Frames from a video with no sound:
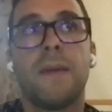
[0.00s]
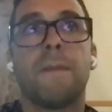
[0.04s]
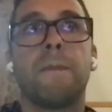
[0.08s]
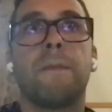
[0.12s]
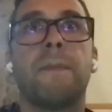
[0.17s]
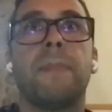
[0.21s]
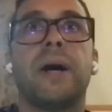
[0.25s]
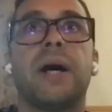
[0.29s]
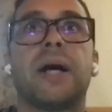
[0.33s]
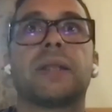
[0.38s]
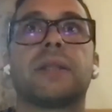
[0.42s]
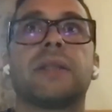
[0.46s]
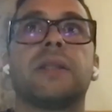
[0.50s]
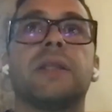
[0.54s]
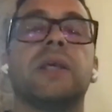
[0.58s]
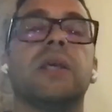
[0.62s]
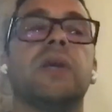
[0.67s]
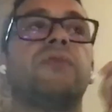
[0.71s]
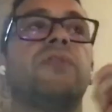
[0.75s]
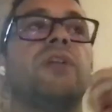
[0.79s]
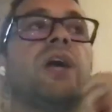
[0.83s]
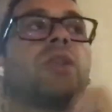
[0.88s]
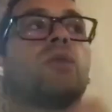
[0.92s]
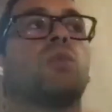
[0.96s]
But
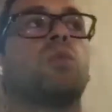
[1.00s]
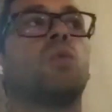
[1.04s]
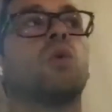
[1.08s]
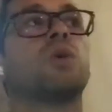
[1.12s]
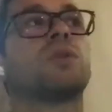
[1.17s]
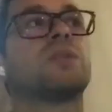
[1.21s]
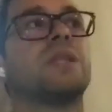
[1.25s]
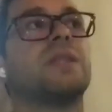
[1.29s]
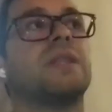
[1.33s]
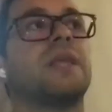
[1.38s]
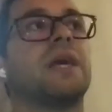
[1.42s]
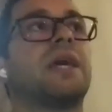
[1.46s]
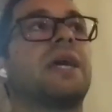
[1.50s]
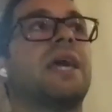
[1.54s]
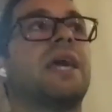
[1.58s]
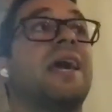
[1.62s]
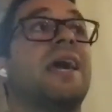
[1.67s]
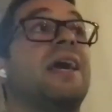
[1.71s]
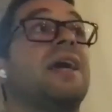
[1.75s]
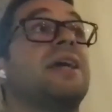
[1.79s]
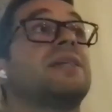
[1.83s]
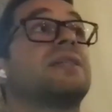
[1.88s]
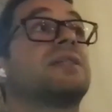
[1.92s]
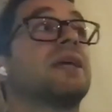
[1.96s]
if that wasn't the
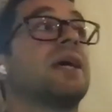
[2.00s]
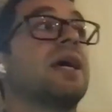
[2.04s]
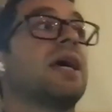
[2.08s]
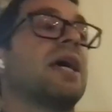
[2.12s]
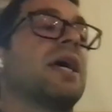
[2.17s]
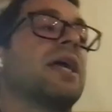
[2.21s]
case,